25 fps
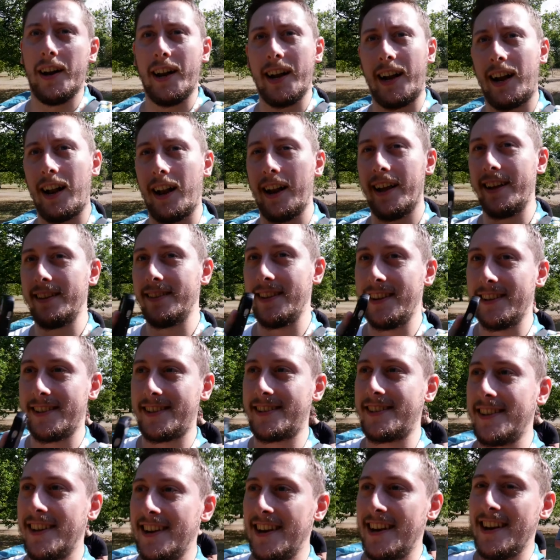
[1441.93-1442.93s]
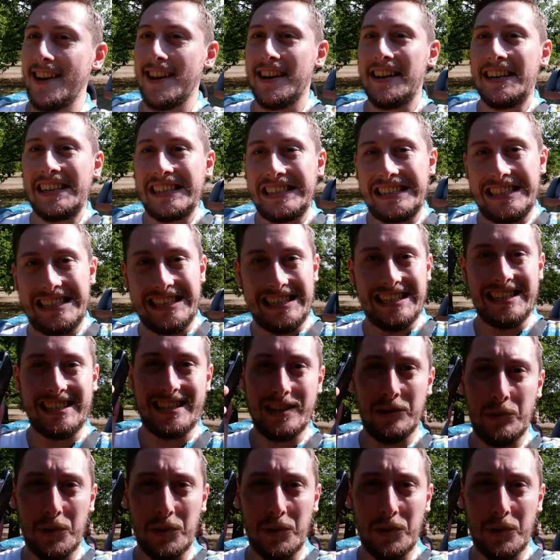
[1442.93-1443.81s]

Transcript: And I clicked this because